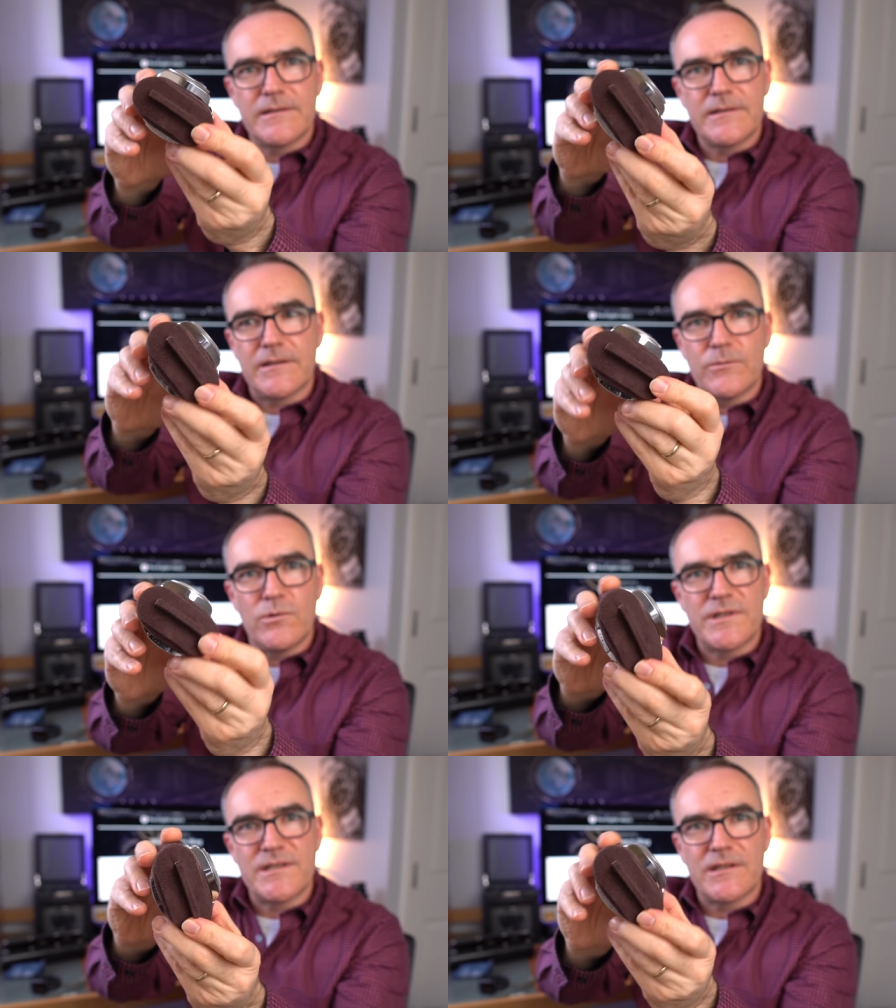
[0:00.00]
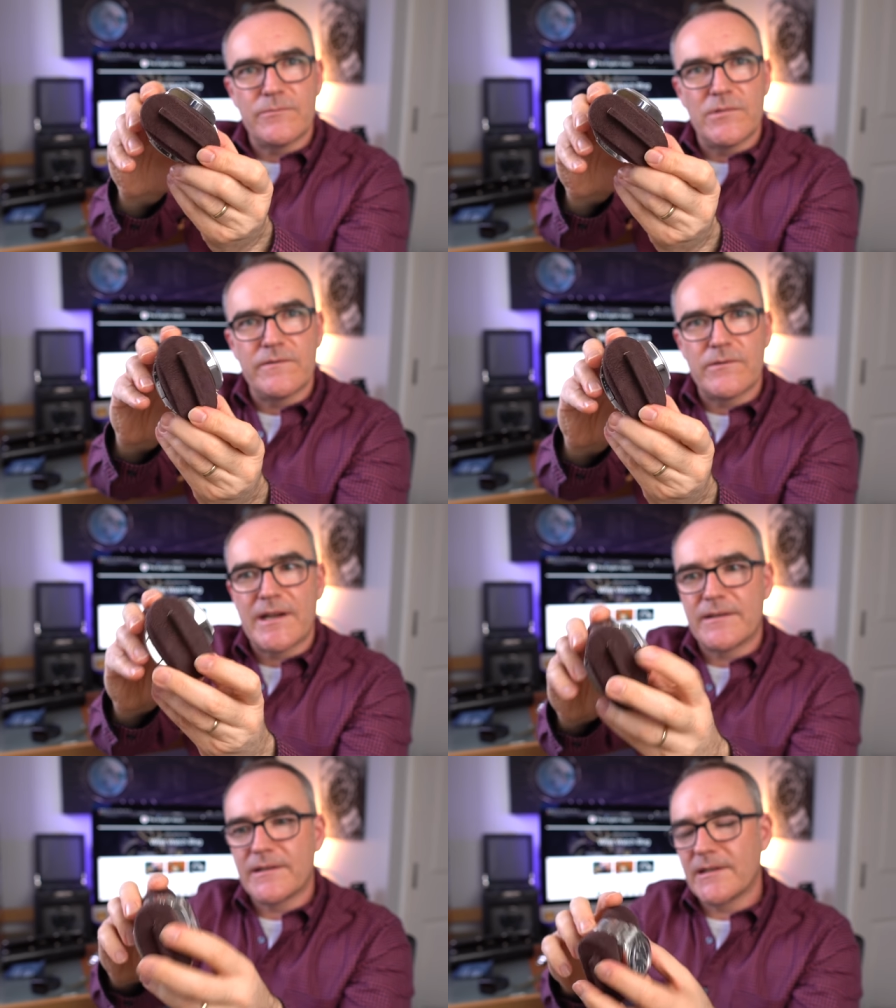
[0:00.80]
yeah, the watches don't move
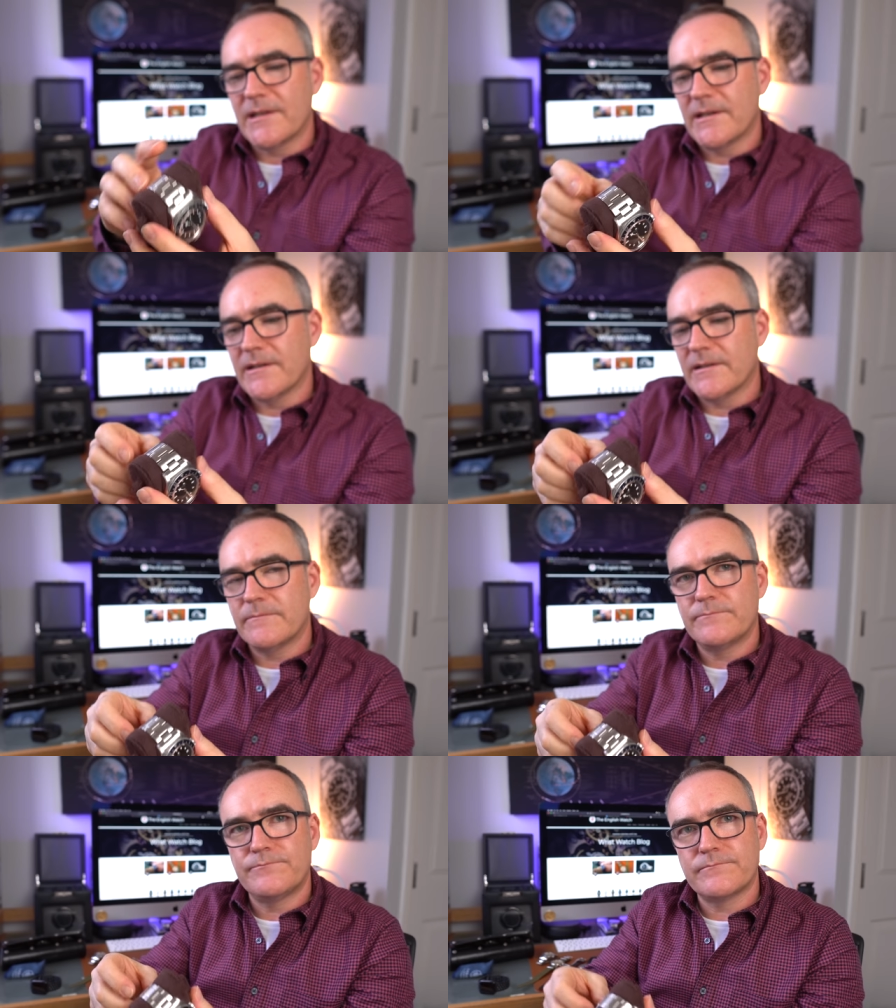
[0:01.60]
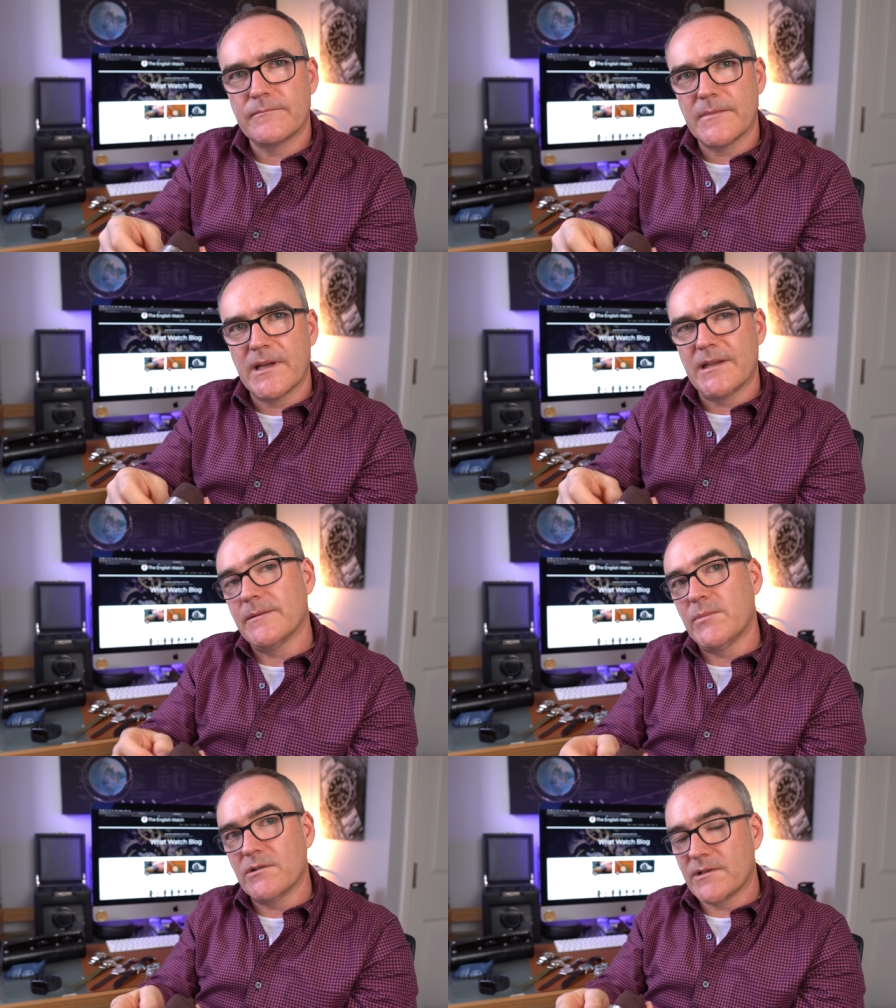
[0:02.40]
around in the uh, in
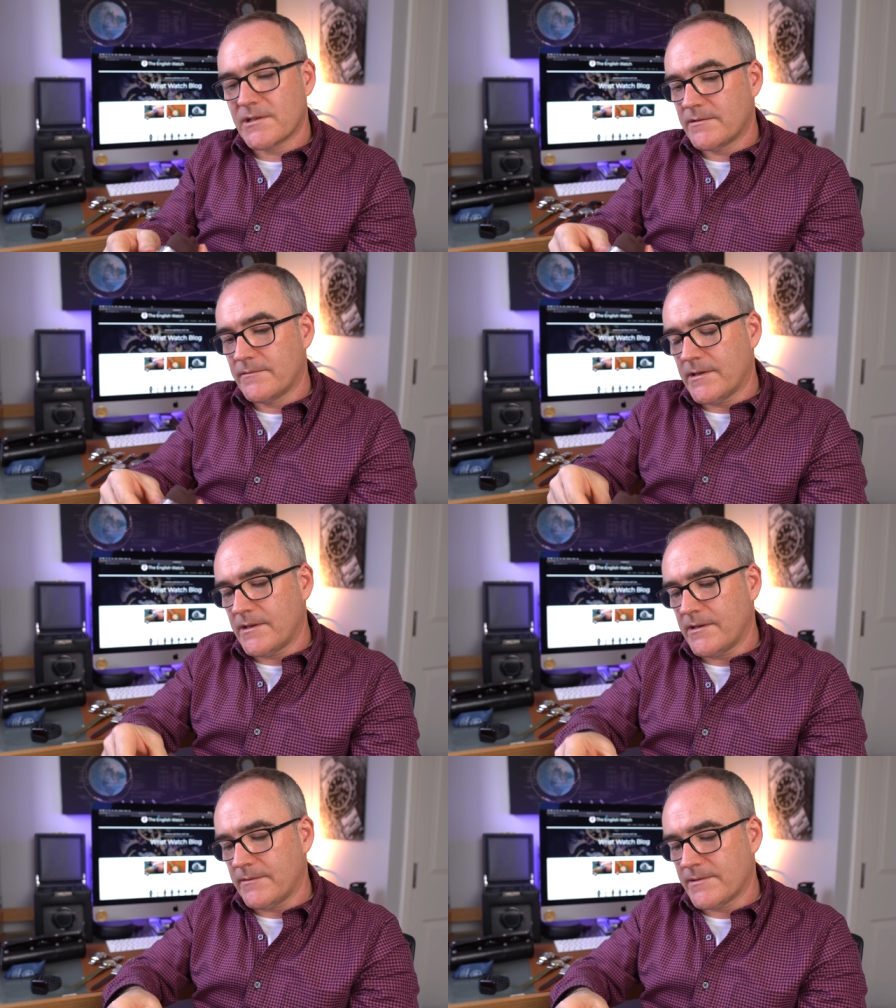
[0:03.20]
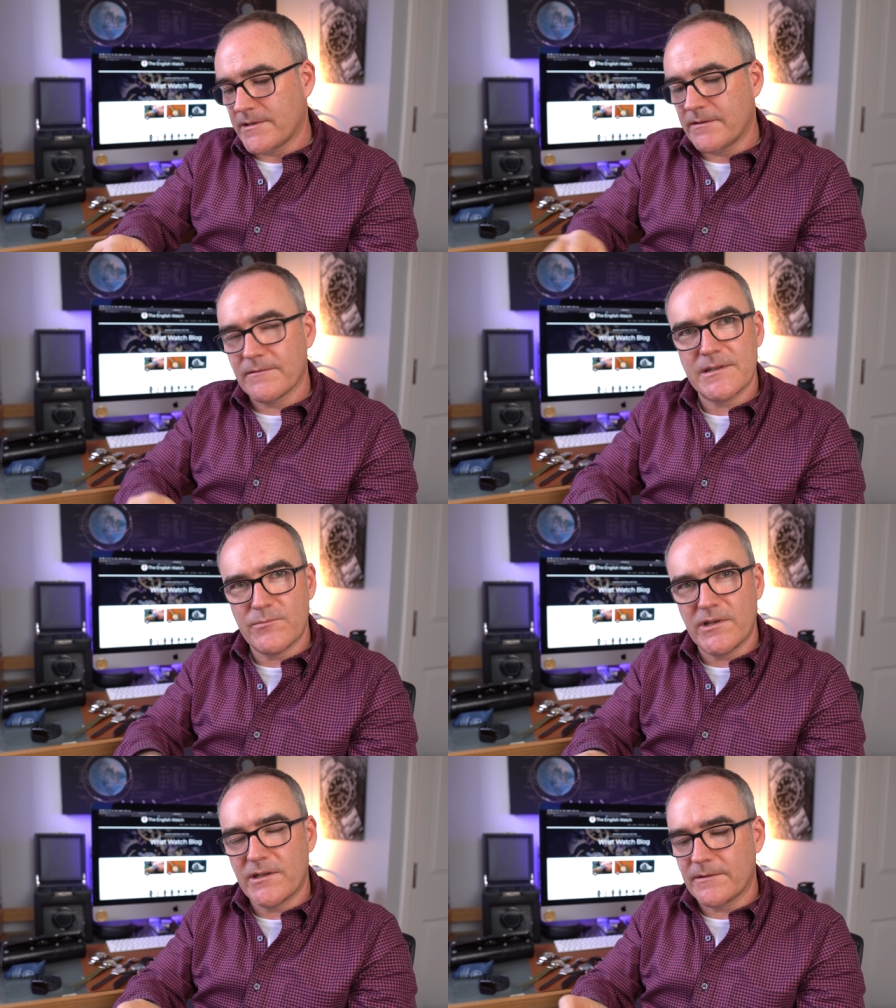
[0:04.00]
the box, uh, so that's
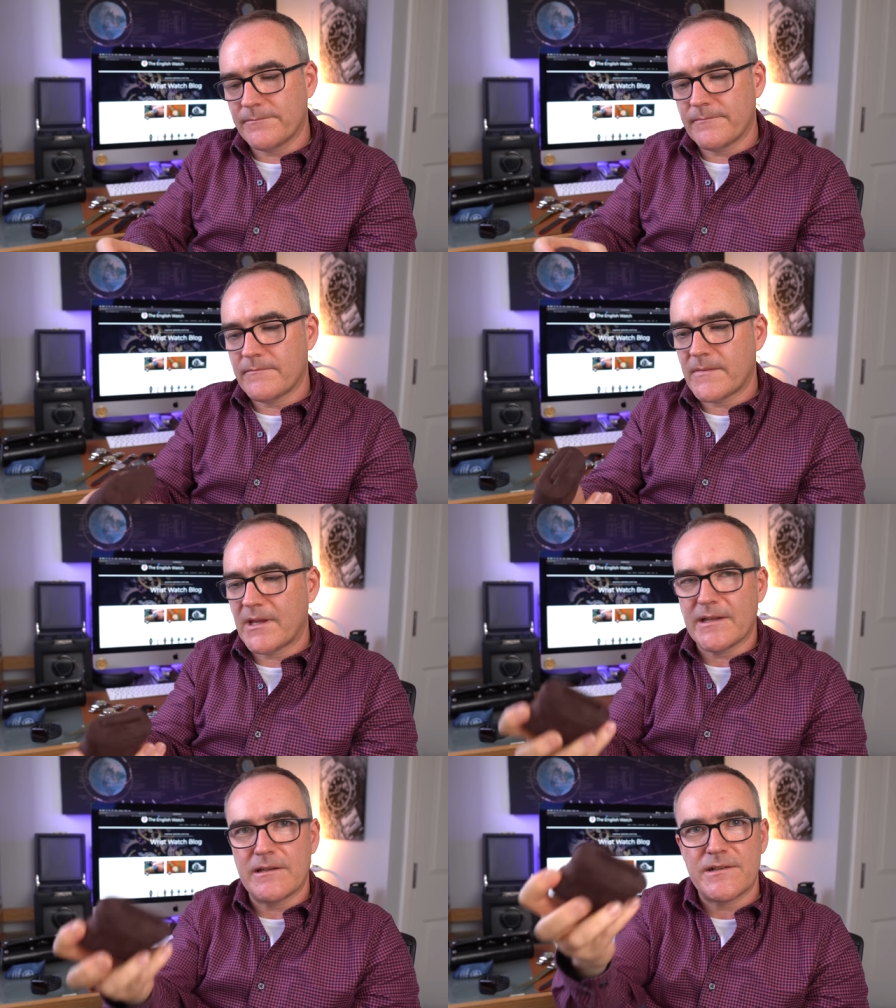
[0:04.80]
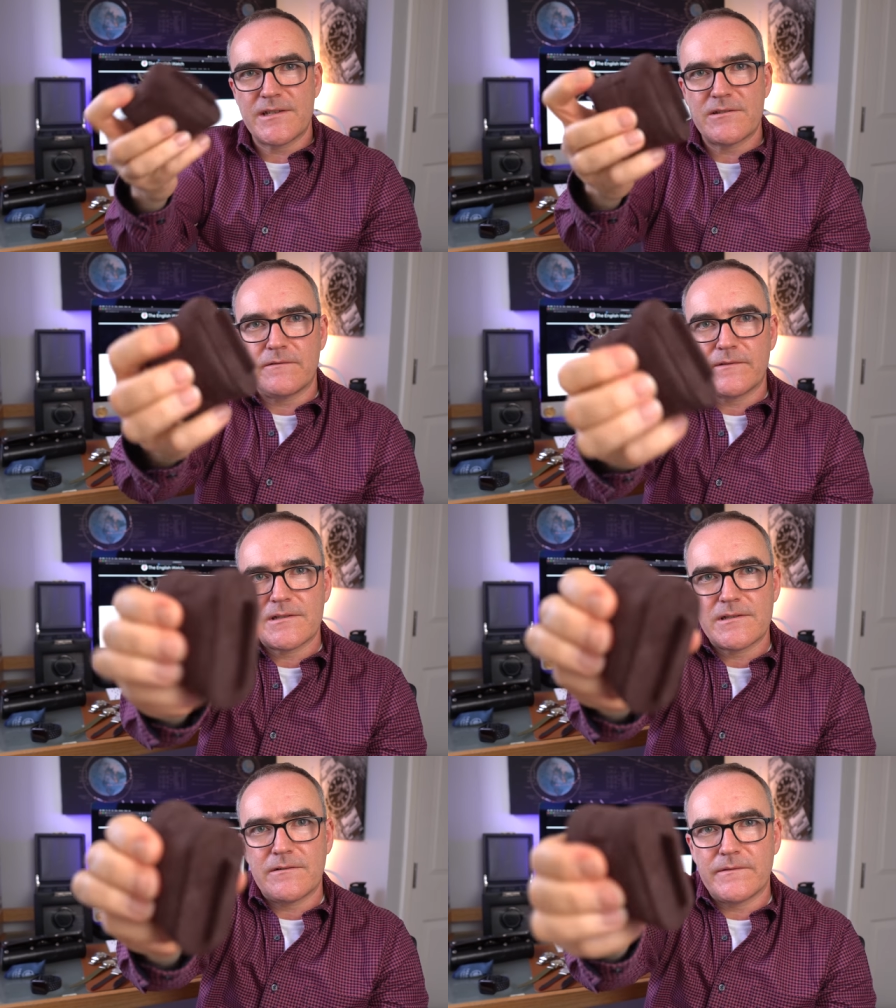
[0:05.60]
pretty good. And a nice soft,
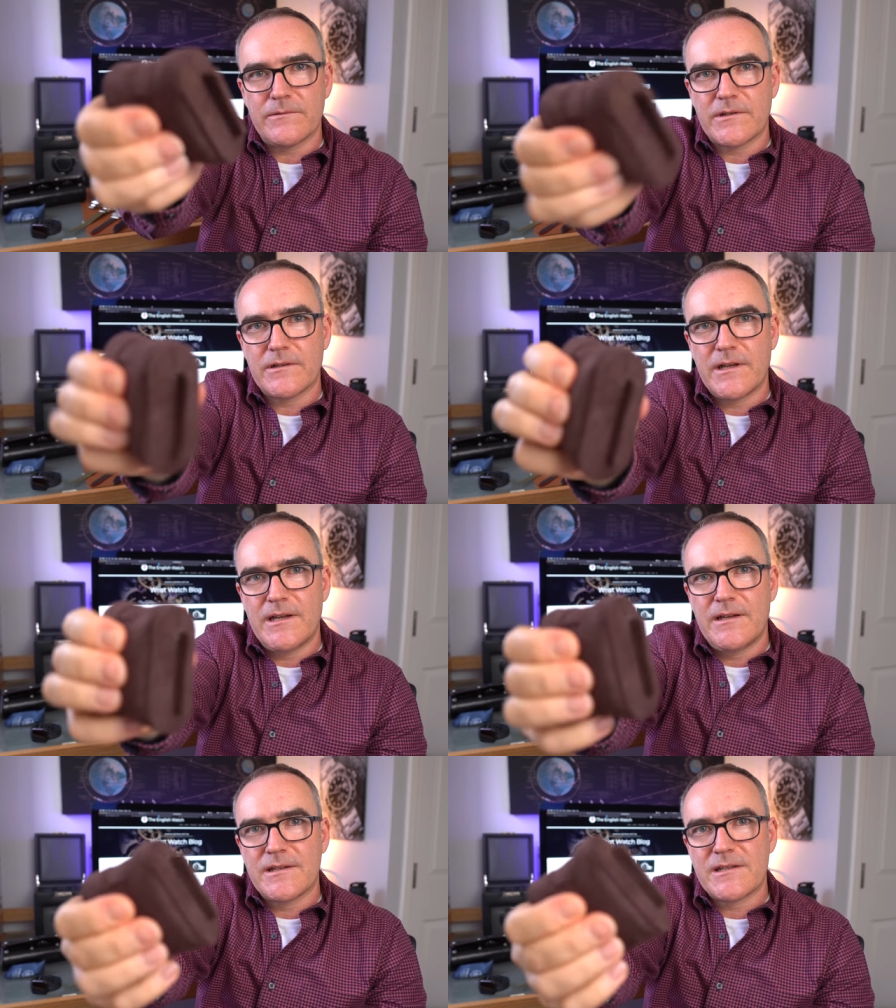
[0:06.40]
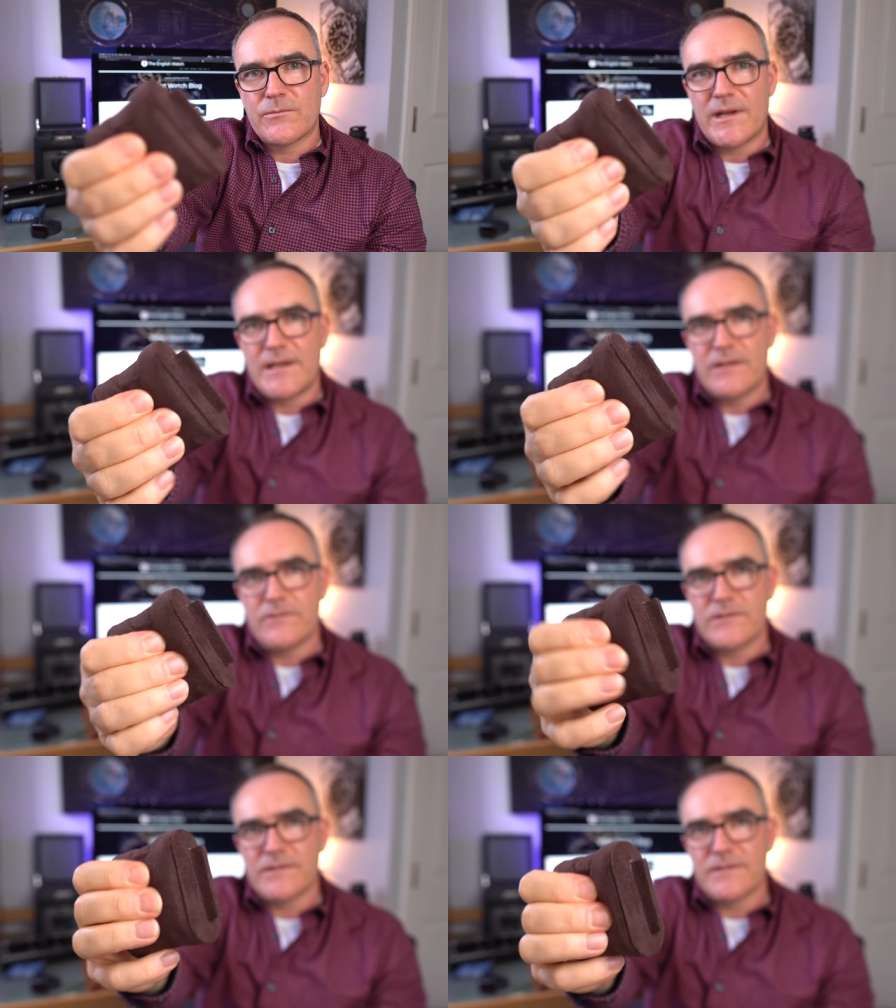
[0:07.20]
soft little suede
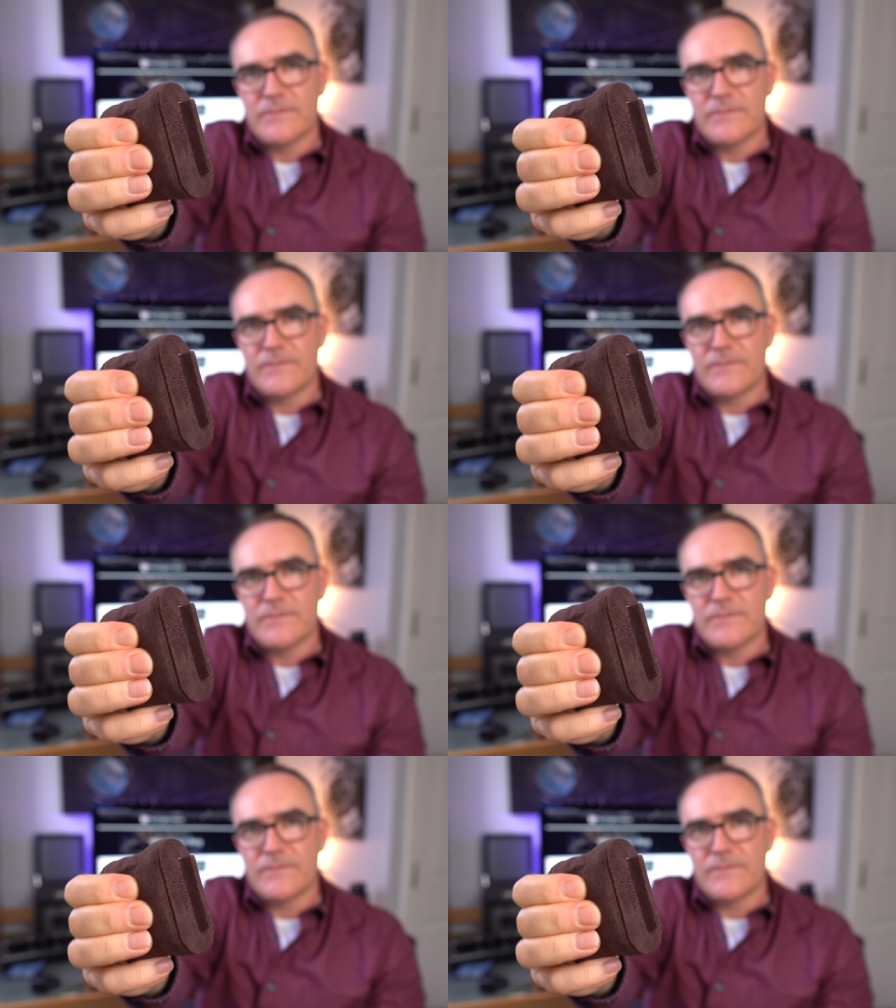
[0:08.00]
cushions